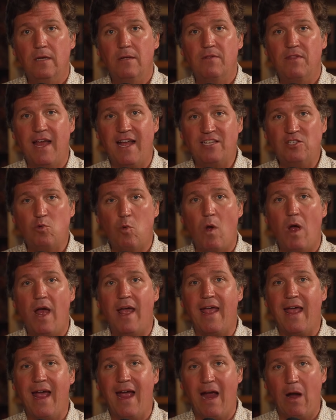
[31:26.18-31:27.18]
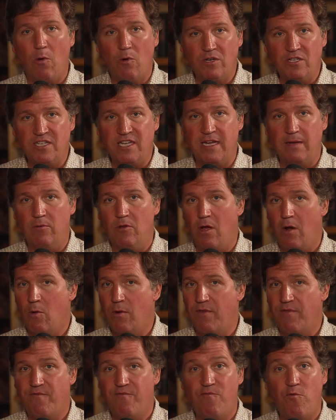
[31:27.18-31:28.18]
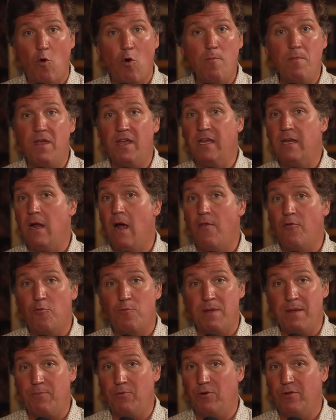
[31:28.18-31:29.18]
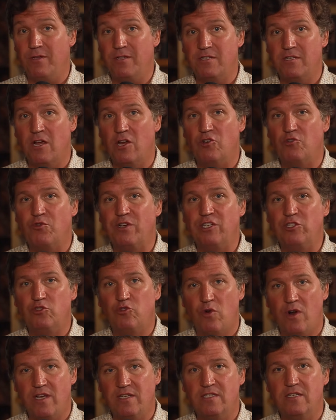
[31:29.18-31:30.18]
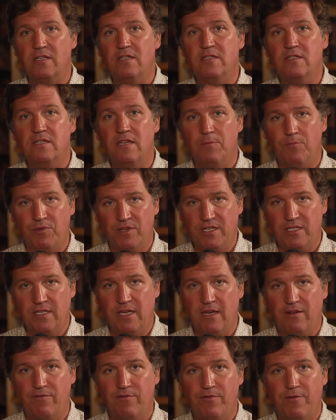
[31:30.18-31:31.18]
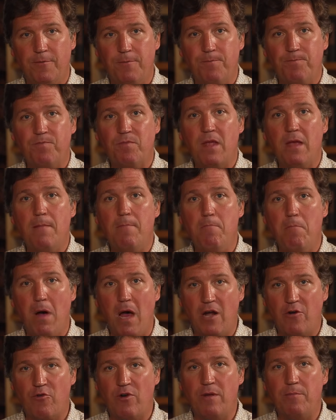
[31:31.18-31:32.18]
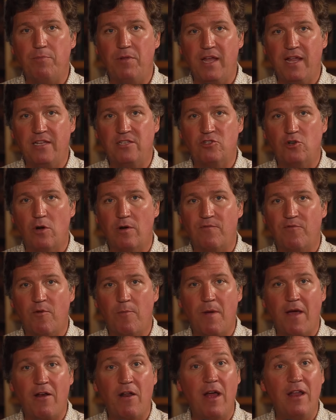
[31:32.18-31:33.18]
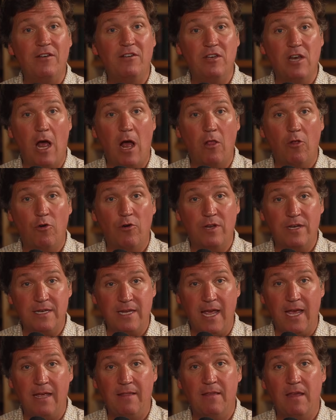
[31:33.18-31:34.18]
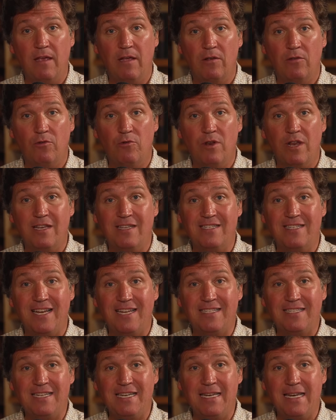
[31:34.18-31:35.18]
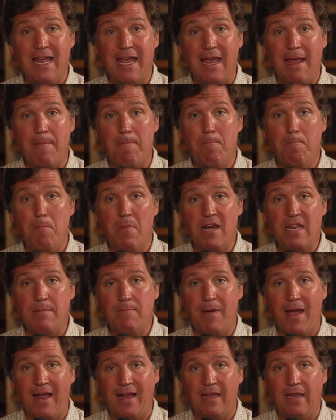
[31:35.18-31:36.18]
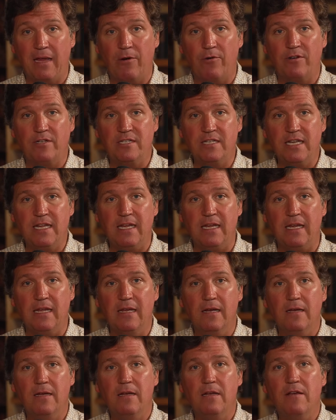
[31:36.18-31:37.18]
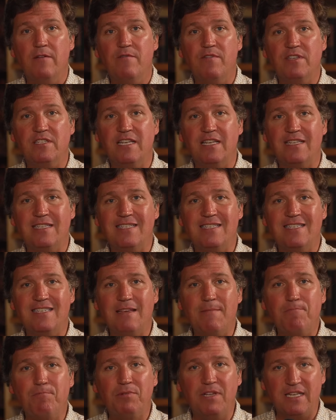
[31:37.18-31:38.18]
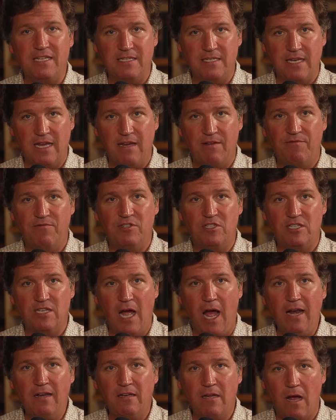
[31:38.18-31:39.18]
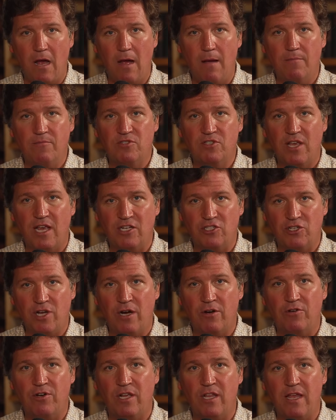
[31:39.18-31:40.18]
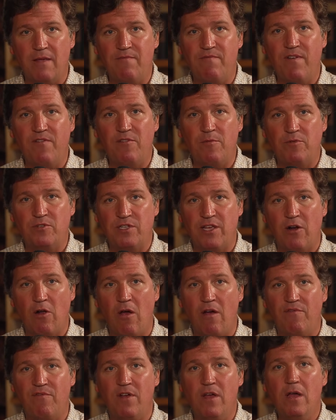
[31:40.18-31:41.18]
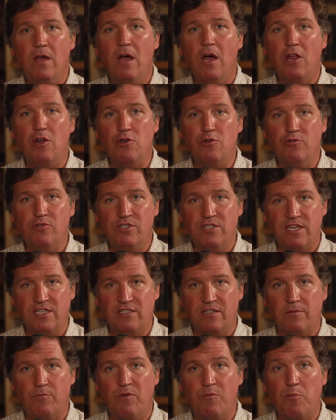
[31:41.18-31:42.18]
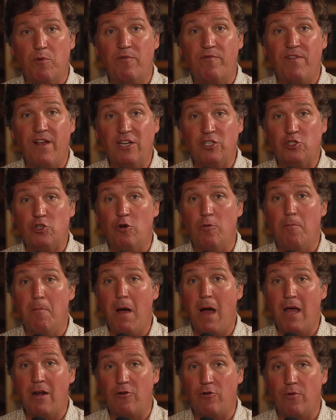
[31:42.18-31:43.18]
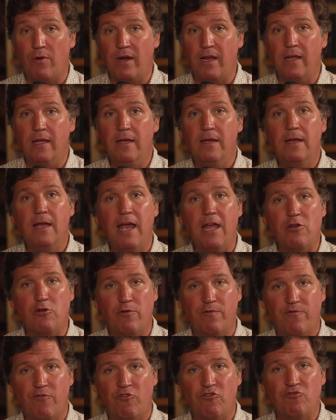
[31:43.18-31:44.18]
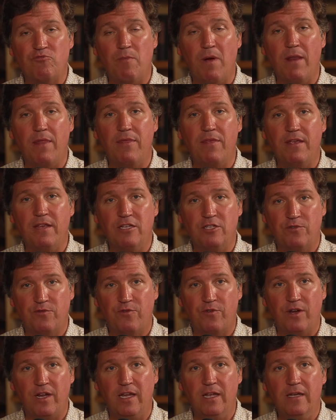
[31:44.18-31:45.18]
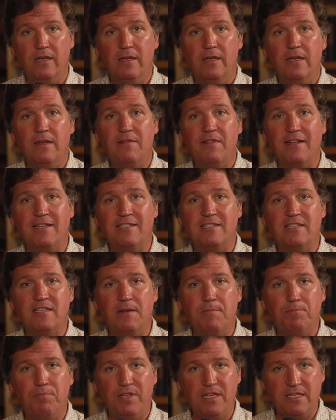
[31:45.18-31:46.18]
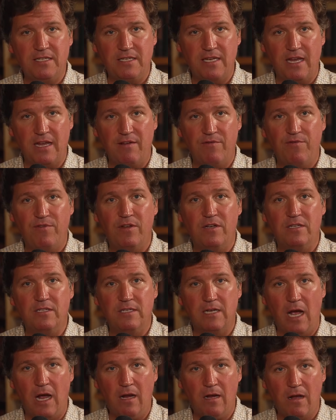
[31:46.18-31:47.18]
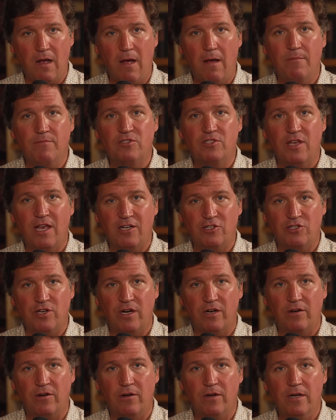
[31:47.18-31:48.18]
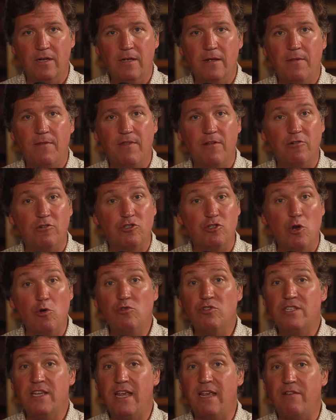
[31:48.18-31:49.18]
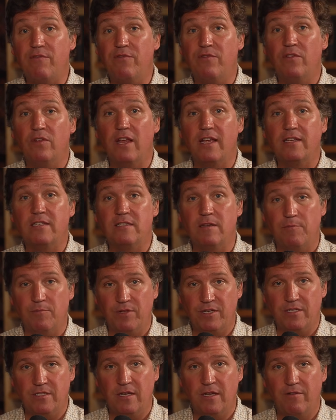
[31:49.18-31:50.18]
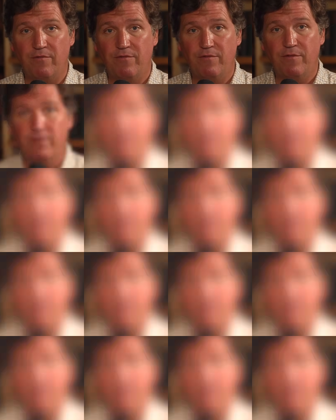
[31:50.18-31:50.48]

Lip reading: That's why our team, along with 4 million other people in this country, trust Simply Safe. Monitoring plans start for about $1 a day. They include a 60-day money-back guarantee. Visit simplysafe.com/Tucker to claim 50% off a new system with professional monitoring, and your first month is free. That's simplysafe.com/Tucker. There is no safe like Simply Safe.